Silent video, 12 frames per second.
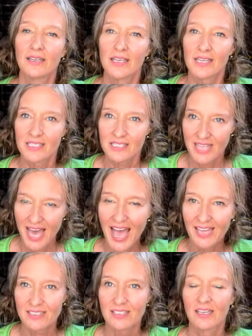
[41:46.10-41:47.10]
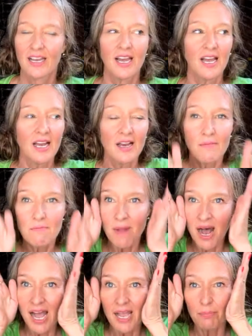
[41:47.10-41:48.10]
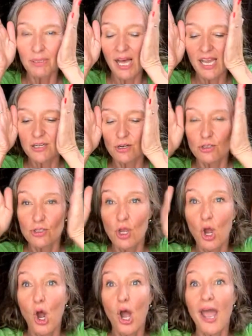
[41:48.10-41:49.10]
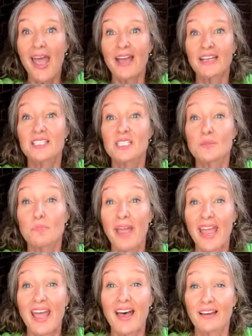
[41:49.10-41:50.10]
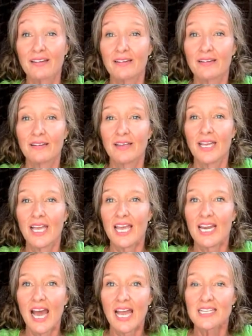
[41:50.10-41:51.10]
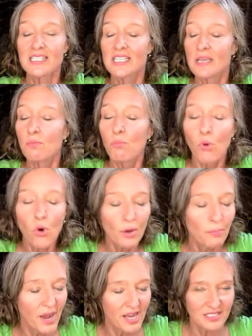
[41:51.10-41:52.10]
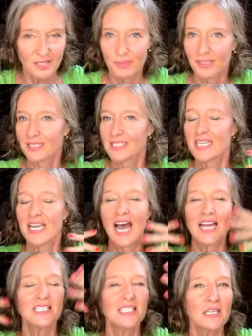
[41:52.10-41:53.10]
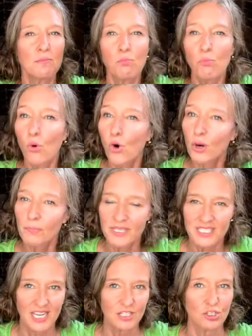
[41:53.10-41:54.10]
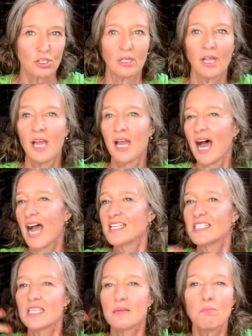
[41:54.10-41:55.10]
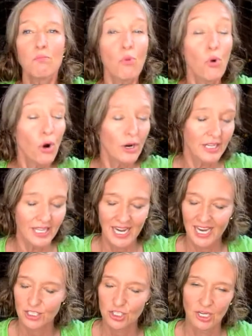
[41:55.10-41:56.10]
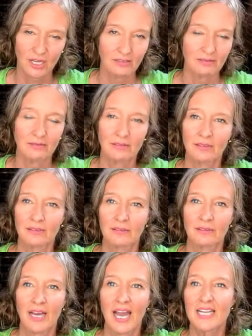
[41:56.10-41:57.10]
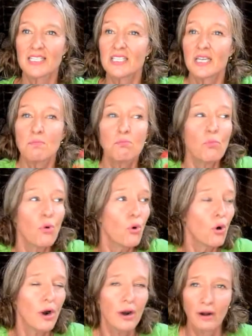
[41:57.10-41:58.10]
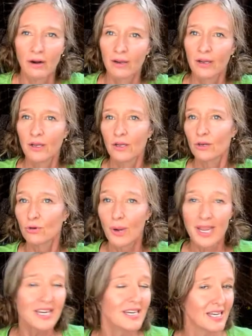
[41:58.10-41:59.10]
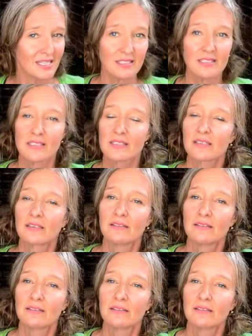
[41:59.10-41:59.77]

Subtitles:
is that my blinders expand and I see more possibility. I see more potential. I see more connection. I see more greatness,